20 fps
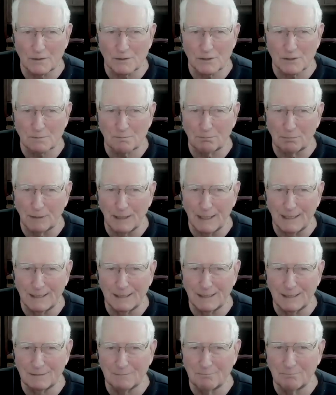a
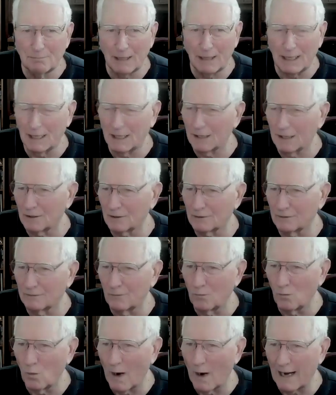splendid pair of
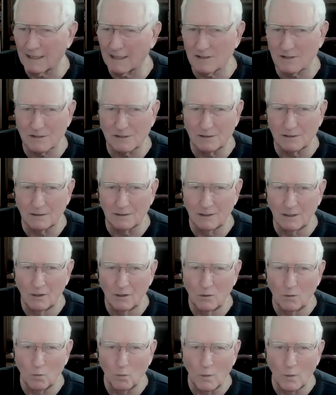waxen
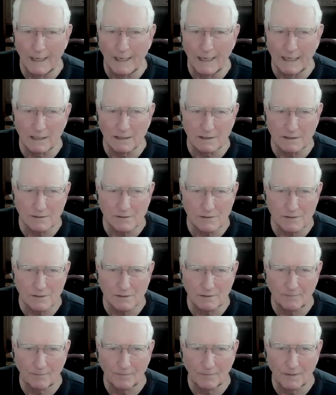wings.
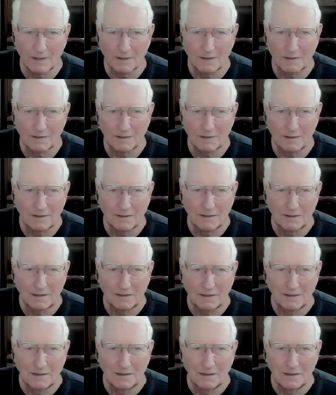
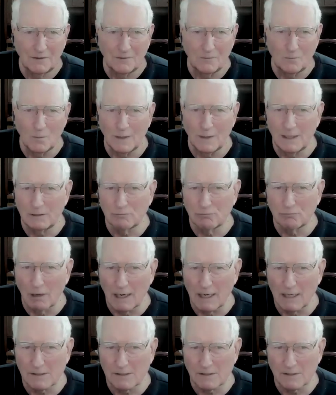When he
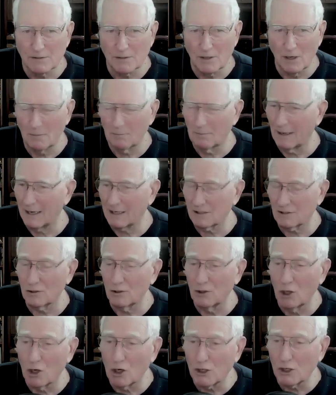rises up, as
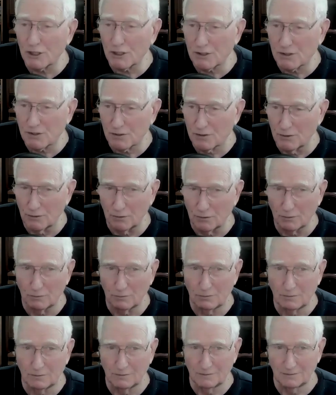larks do,
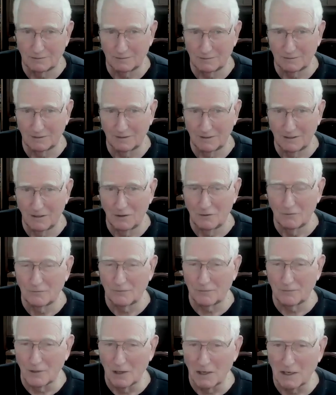
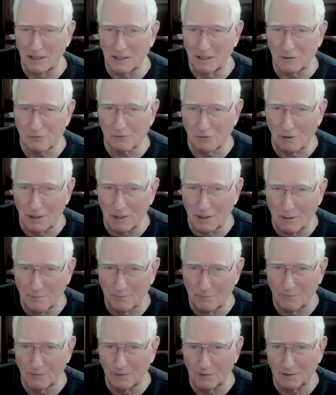flying
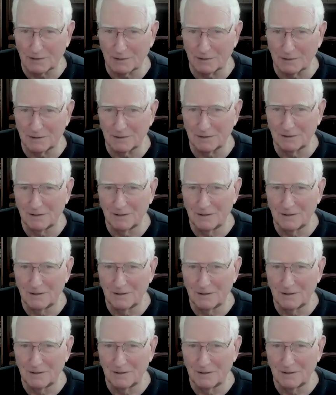triumphantly,